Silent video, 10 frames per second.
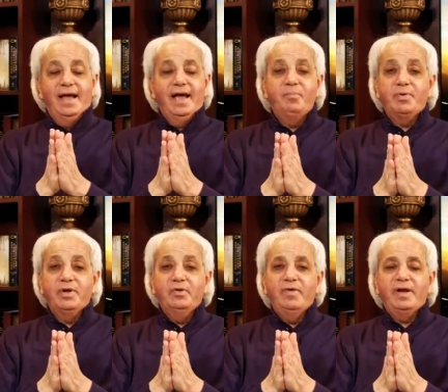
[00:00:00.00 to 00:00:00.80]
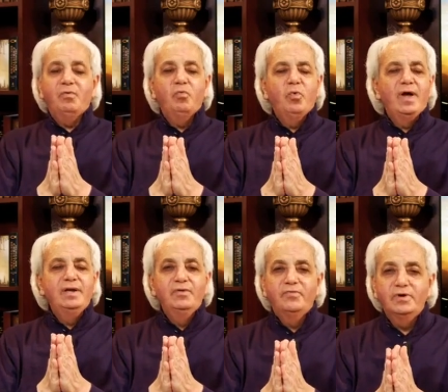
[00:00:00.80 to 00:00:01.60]
I pray you've had a
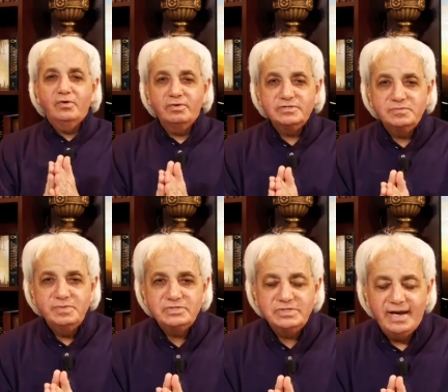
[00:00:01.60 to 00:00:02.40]
wonderful Christmas